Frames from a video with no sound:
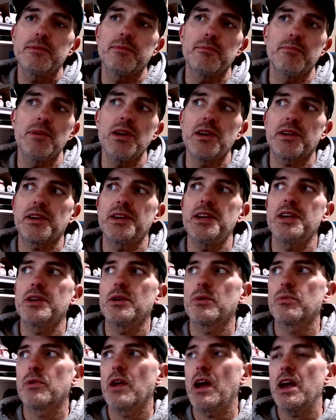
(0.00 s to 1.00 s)
American
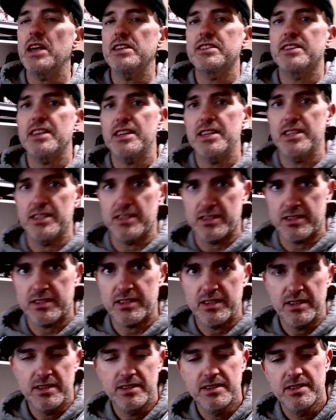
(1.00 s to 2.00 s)
Eagle
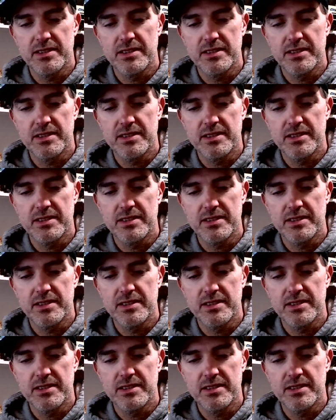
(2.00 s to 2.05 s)
rises.